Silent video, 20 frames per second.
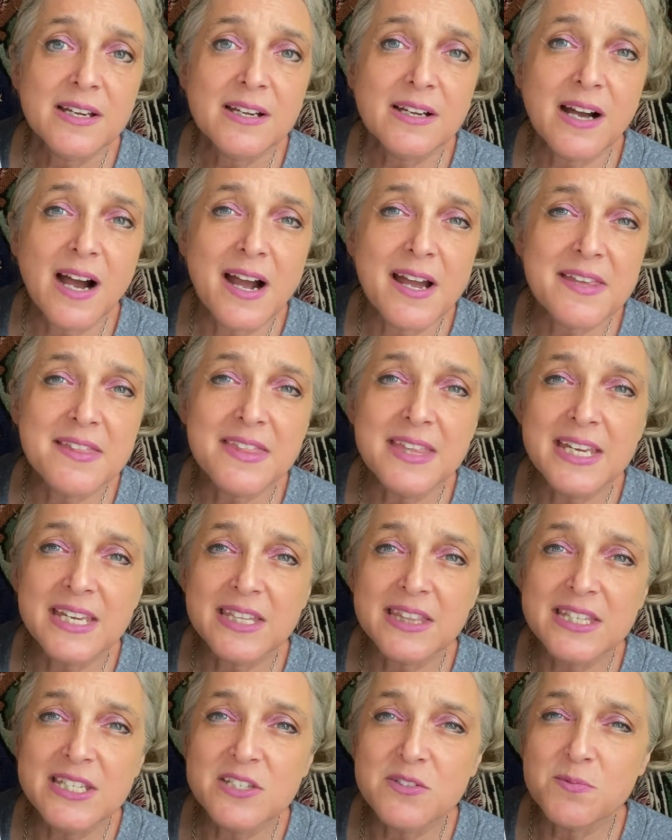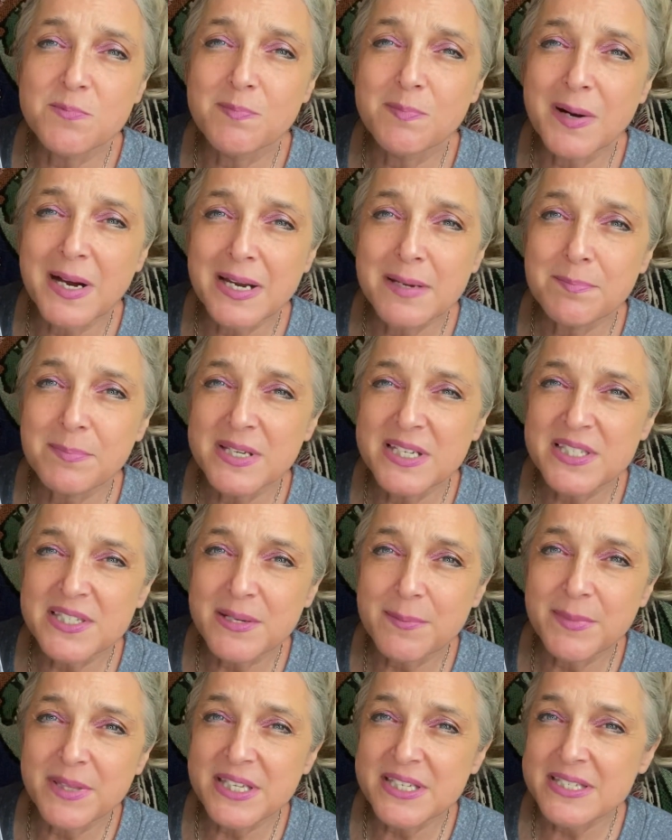I think these might be some
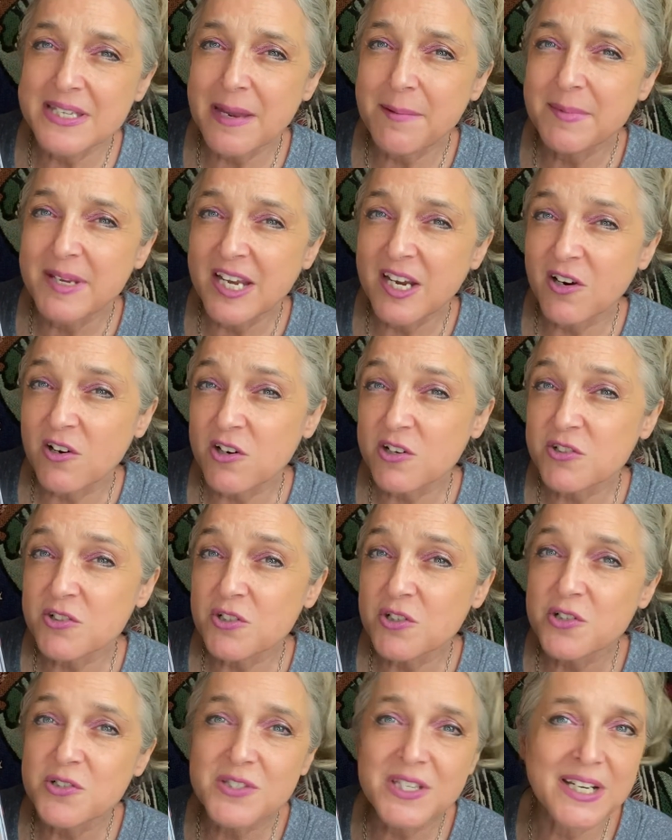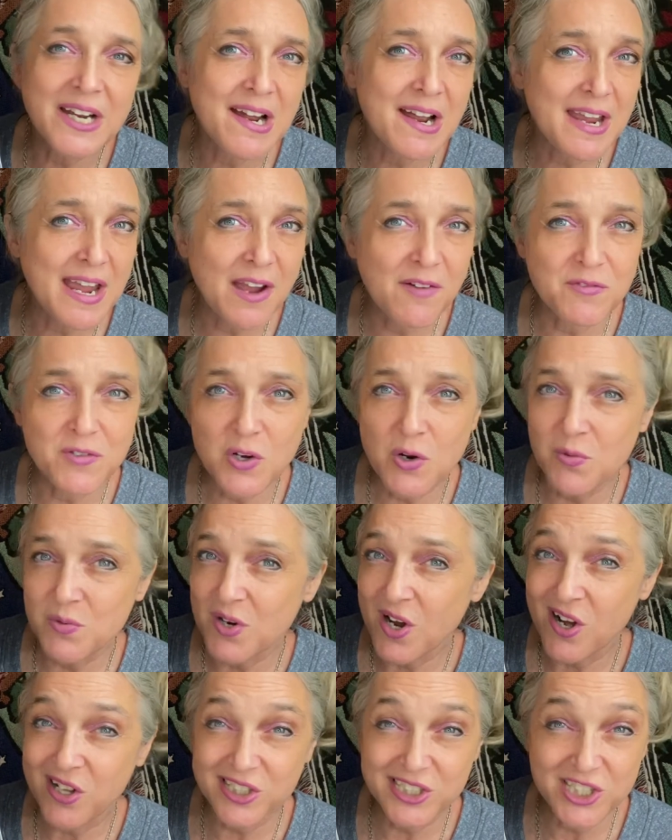of the same characters and I have no
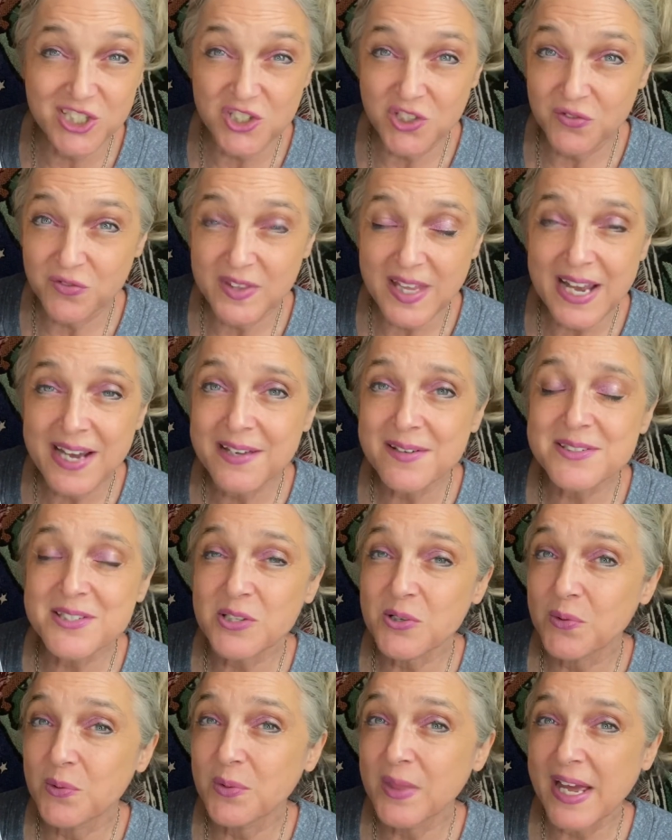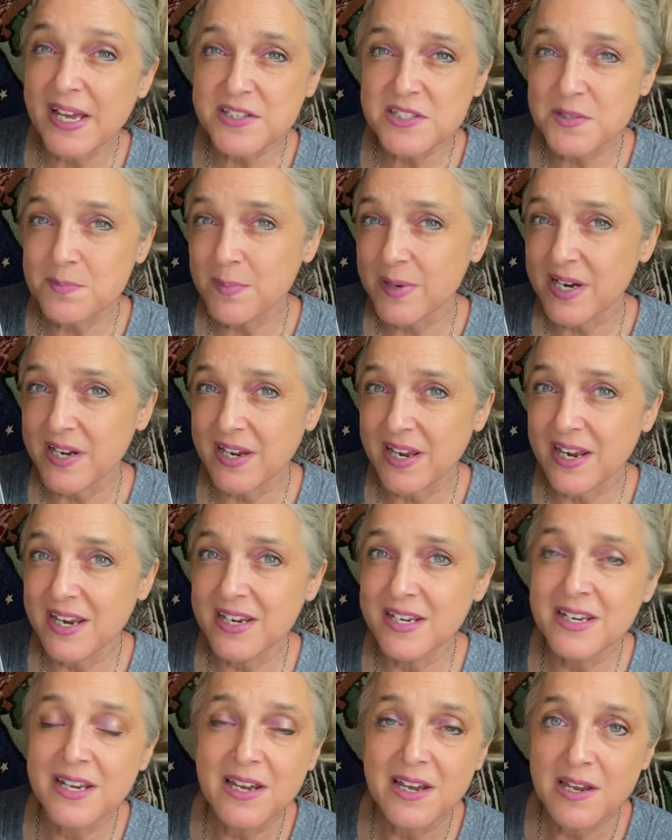knowledge of that. So that's my
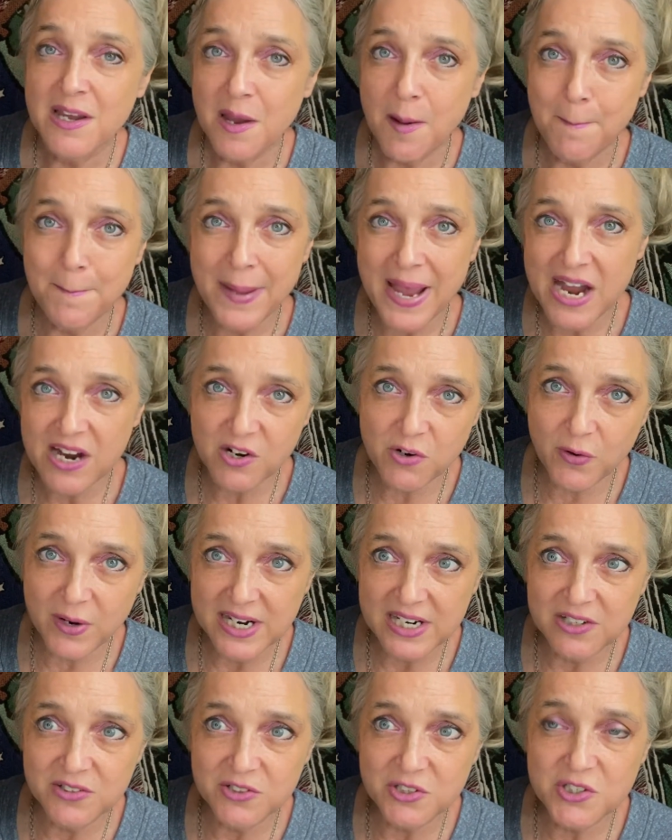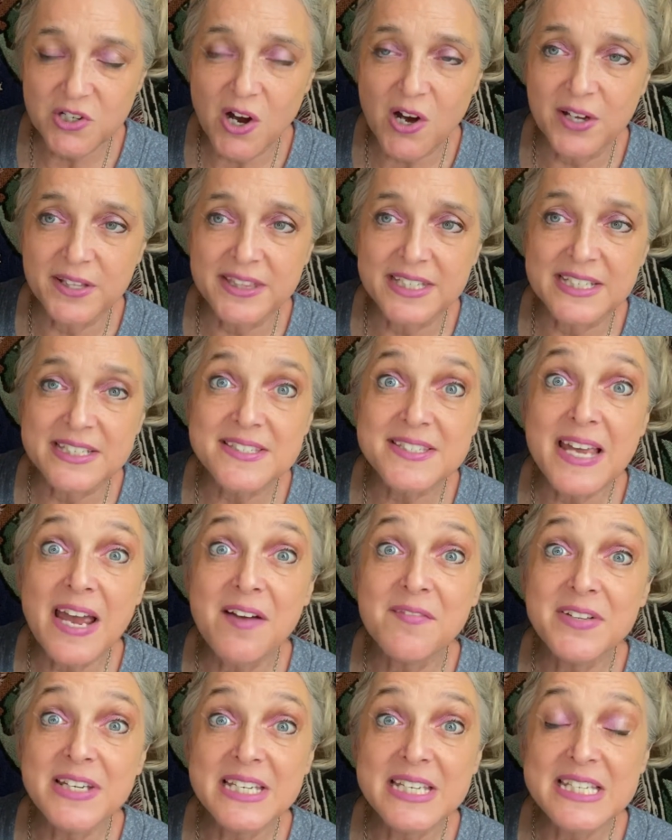background on this.
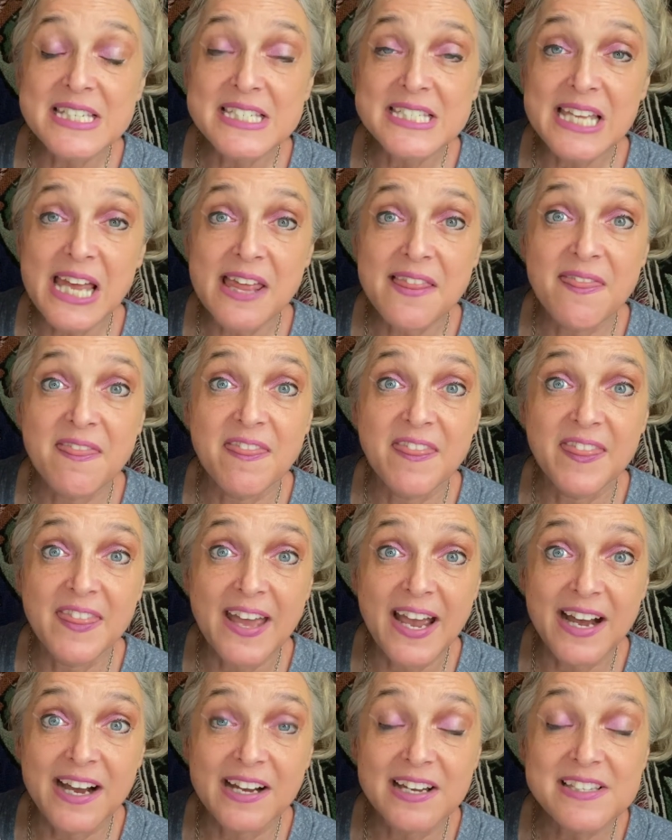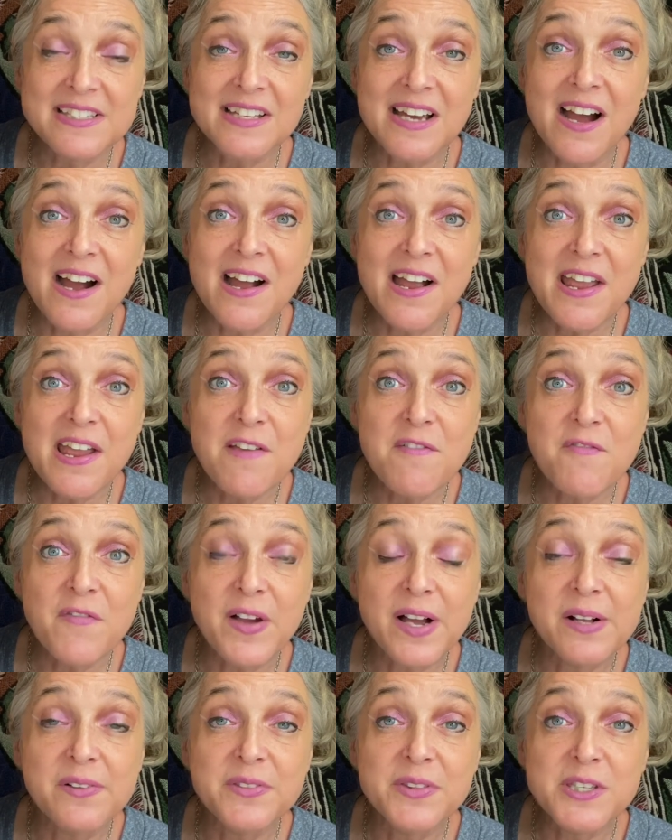Having said that, I
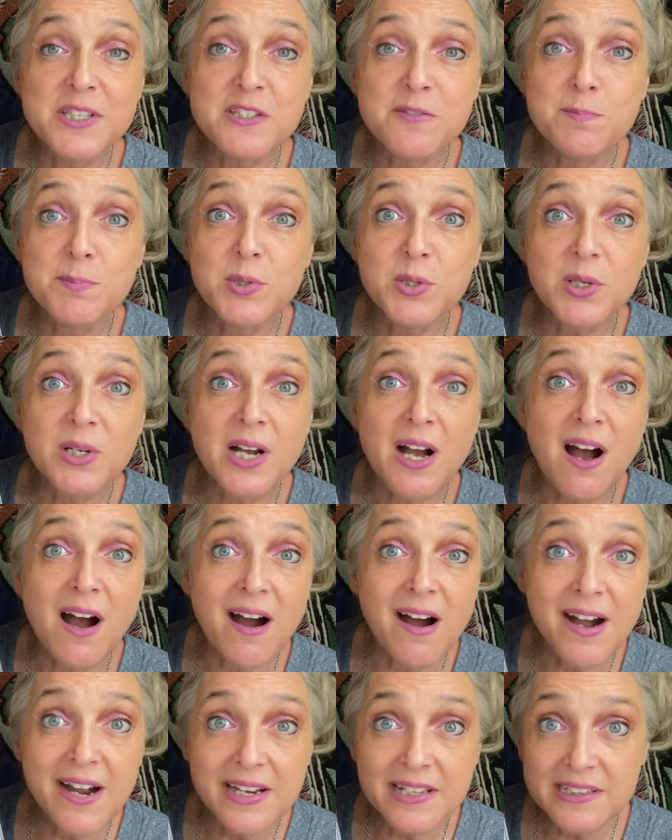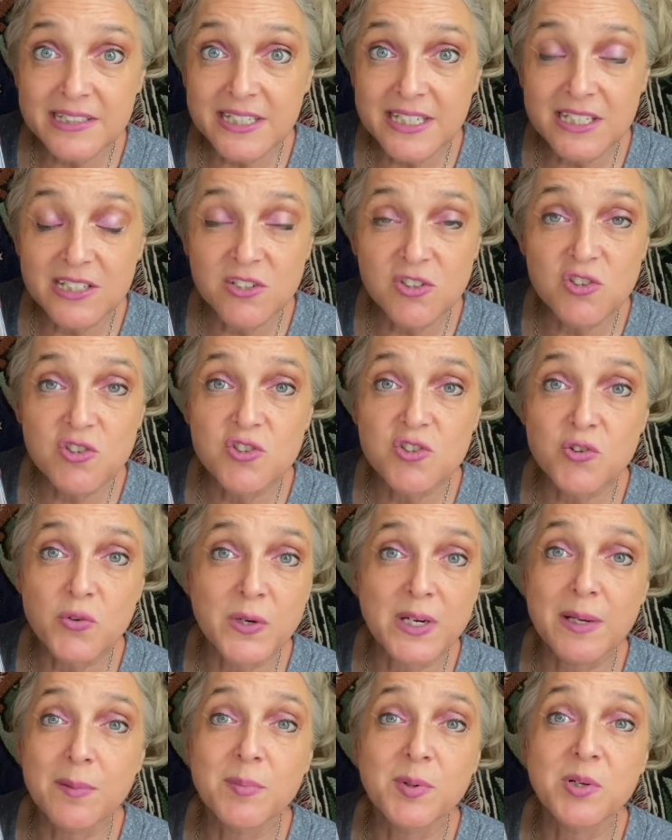found this book highly
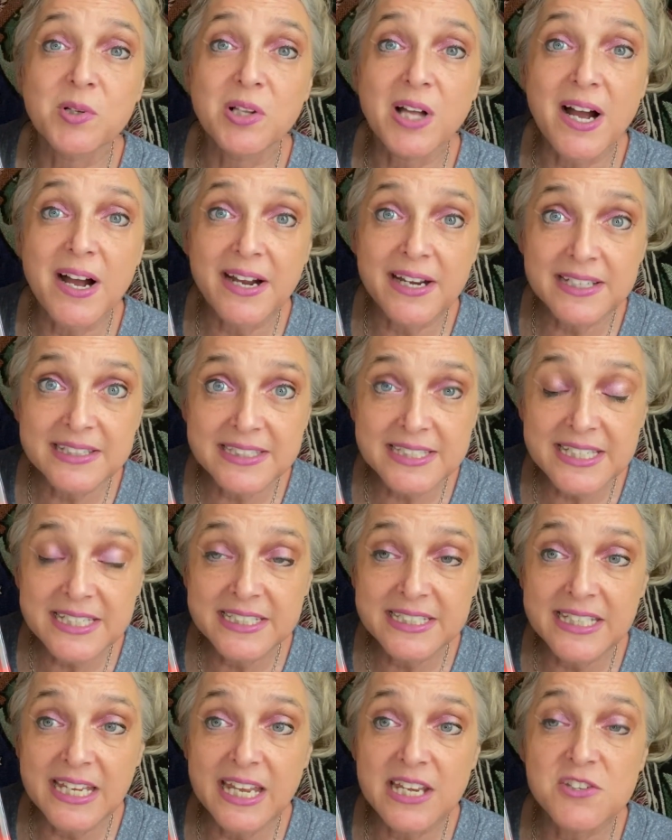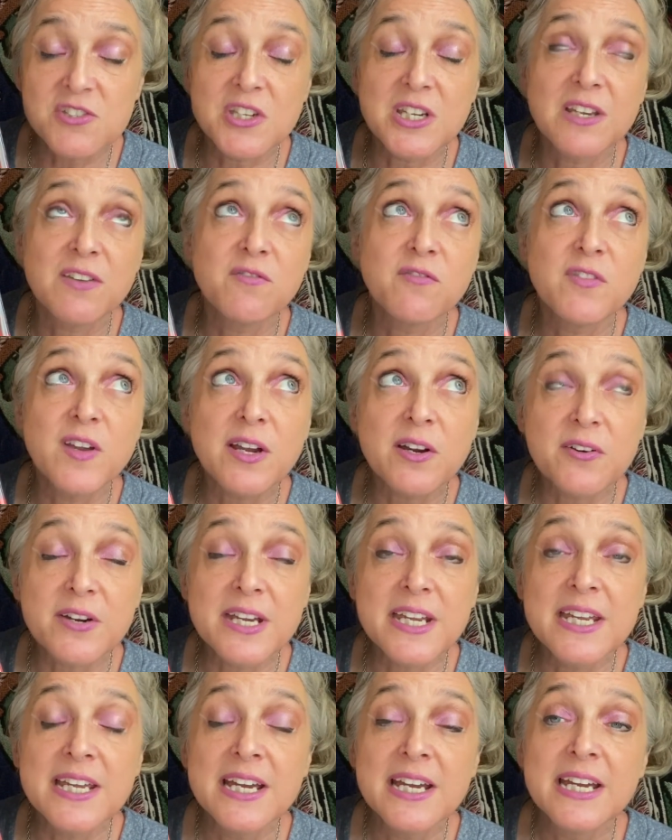enjoyable, highly engaging,
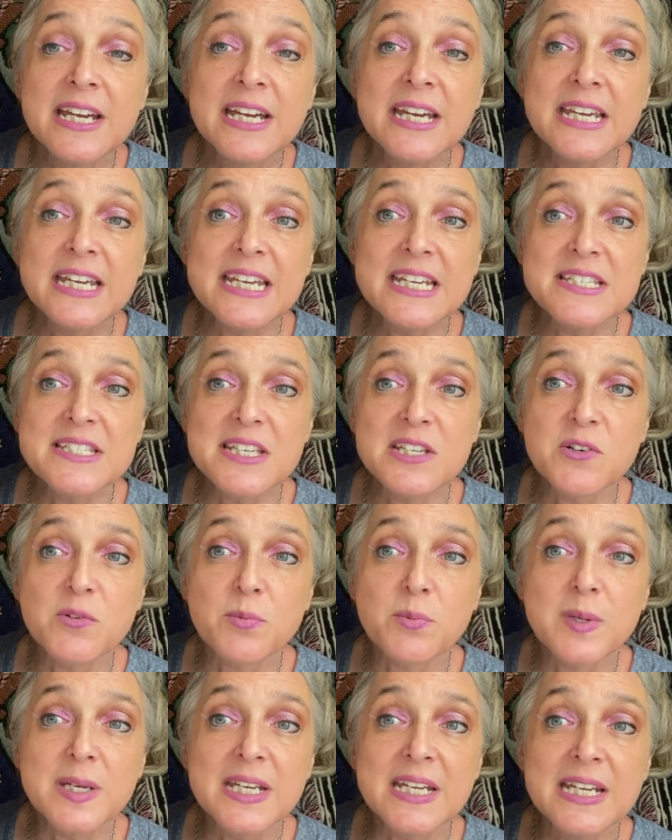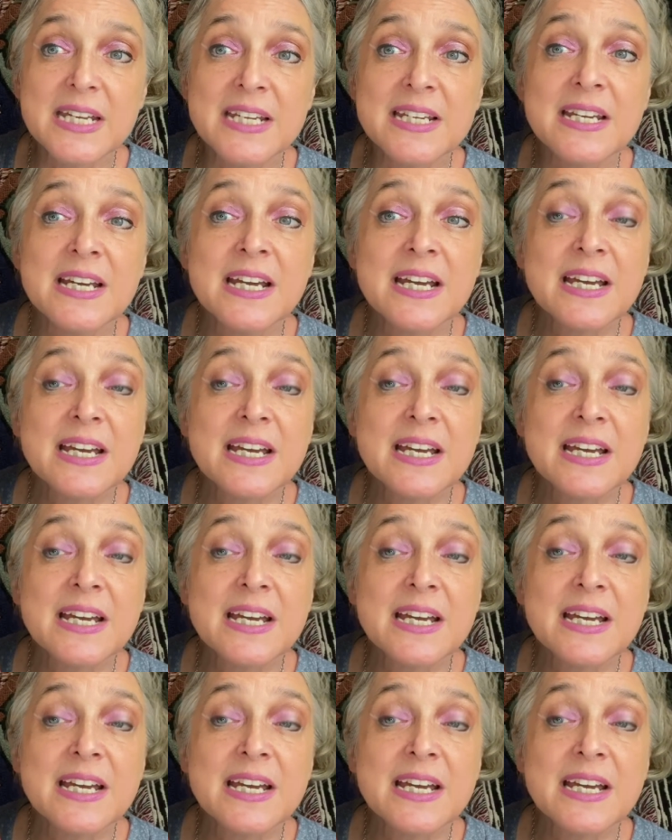very easy to read.